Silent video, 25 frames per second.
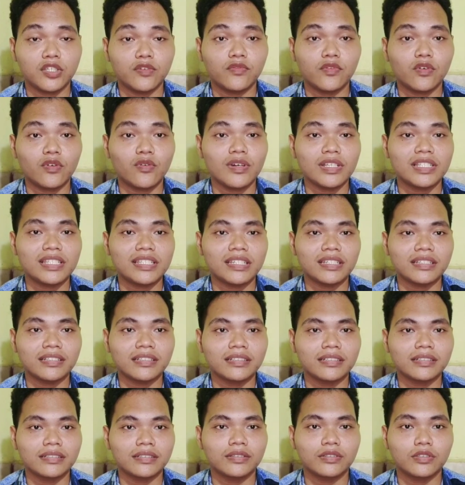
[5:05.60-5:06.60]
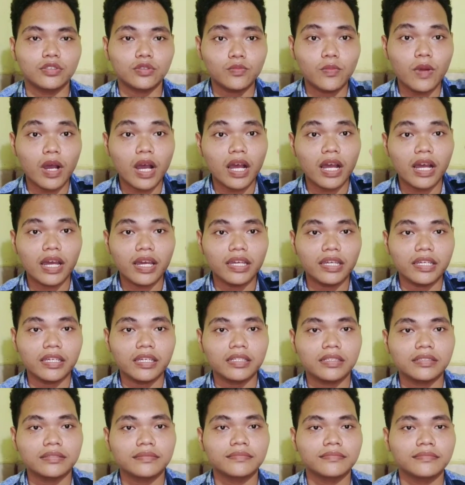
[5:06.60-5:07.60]
you for watching.
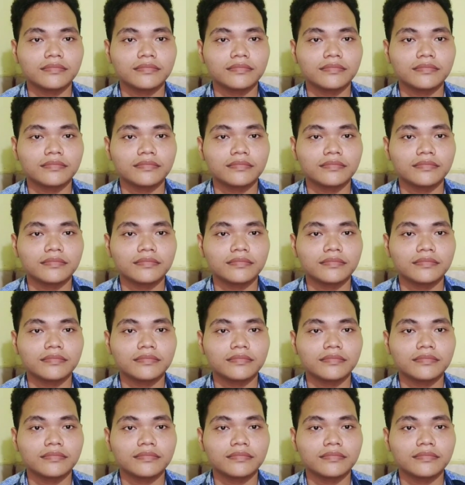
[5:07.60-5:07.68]
Goodbye!